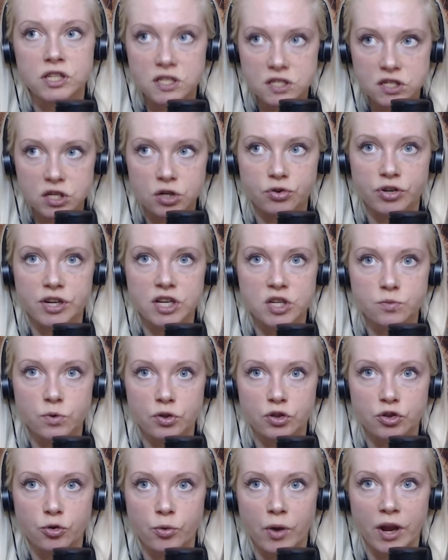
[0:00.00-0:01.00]
disagrees
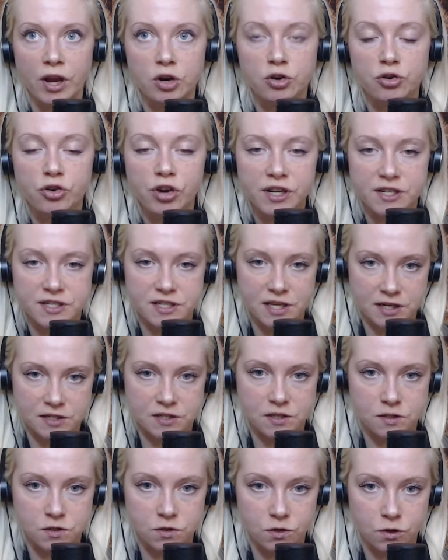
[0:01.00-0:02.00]
with you and
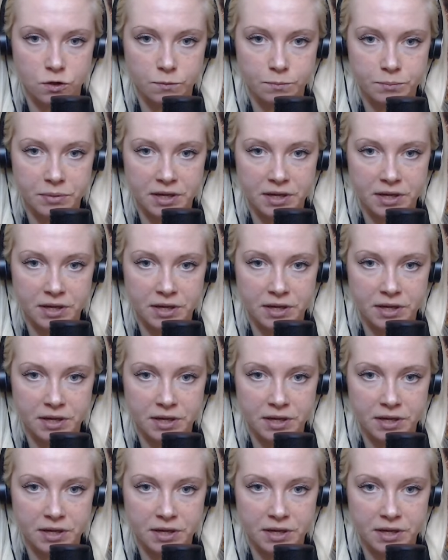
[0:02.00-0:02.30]
criticizes you